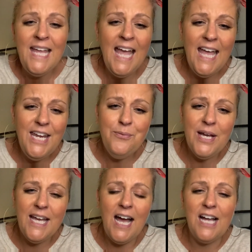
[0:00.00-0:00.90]

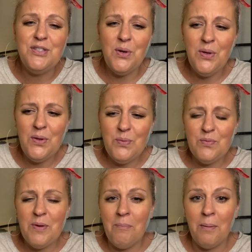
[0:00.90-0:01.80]
Anyway, I don't
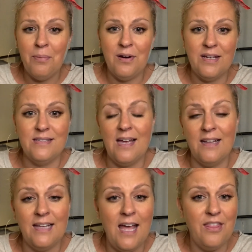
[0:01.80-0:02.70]
remember
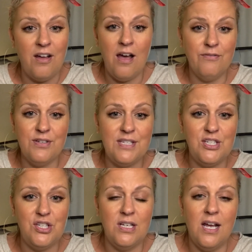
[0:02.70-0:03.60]
exactly how the
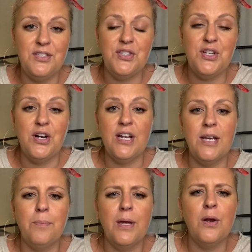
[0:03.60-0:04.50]
conversation got
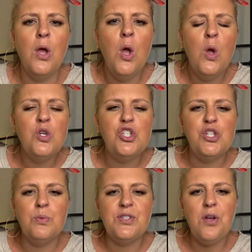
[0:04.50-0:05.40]
started, but she
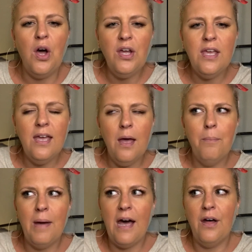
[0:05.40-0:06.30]
was talking
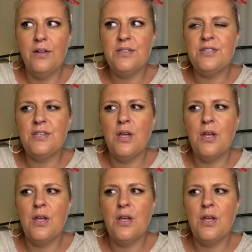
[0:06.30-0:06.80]
about